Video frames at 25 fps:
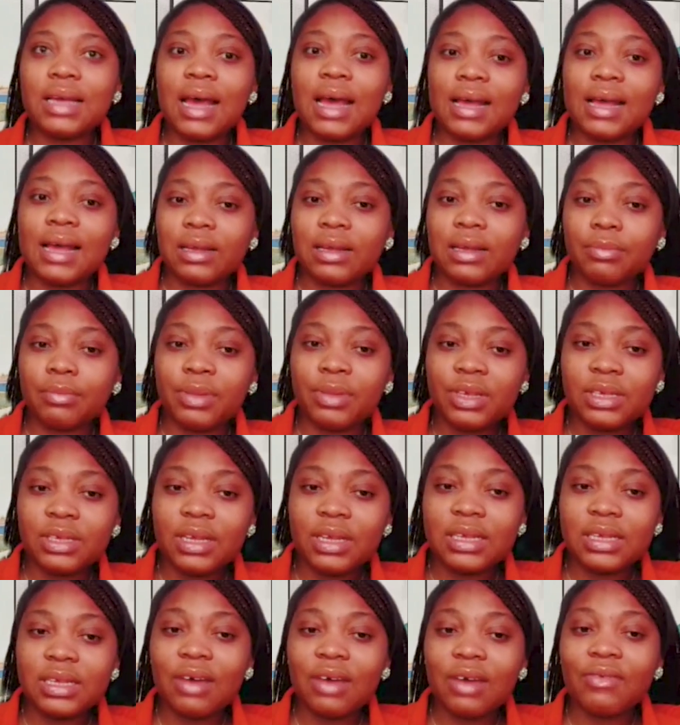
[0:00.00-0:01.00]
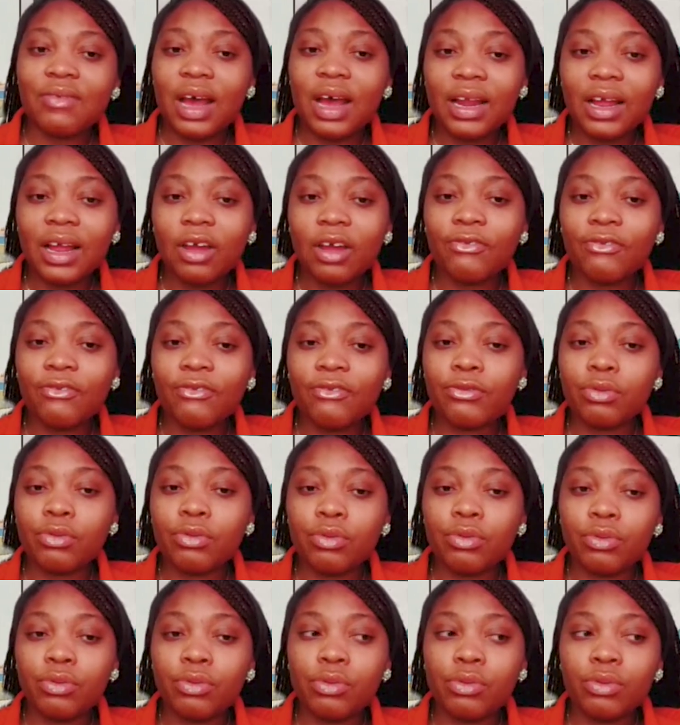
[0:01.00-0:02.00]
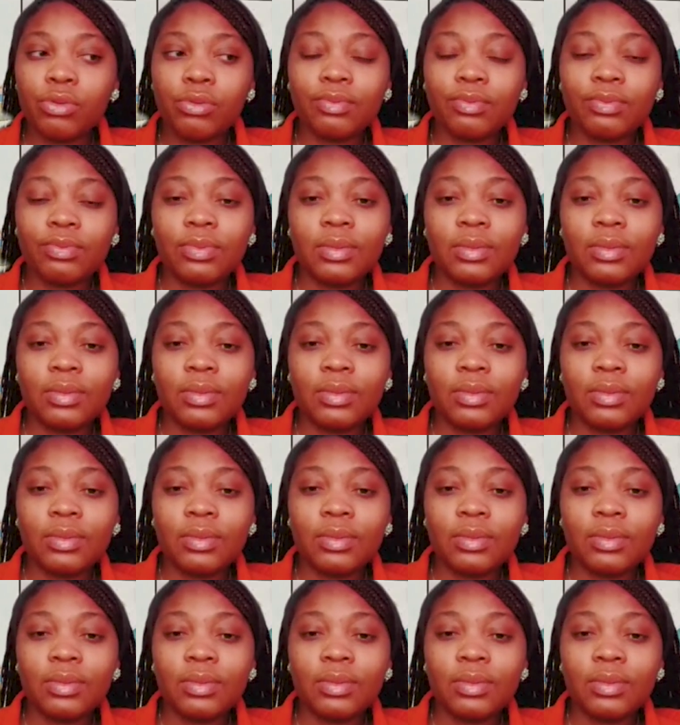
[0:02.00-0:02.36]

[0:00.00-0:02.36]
as a business, I've had a few